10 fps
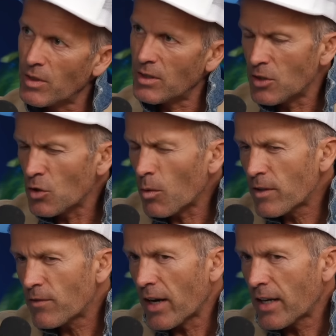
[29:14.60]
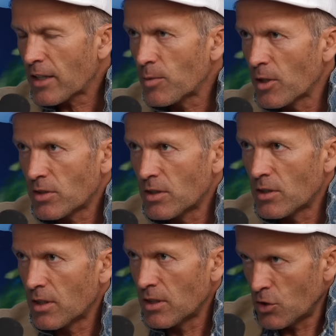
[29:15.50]
we normally find experts
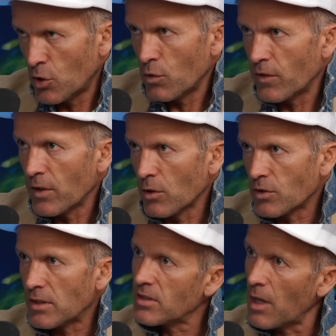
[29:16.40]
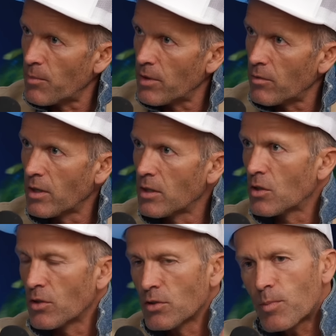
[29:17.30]
in the two fields as separate, right? Mm -hmm. You
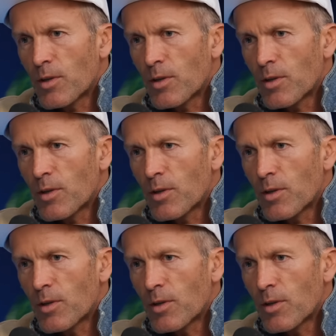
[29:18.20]
got your mm-hmm.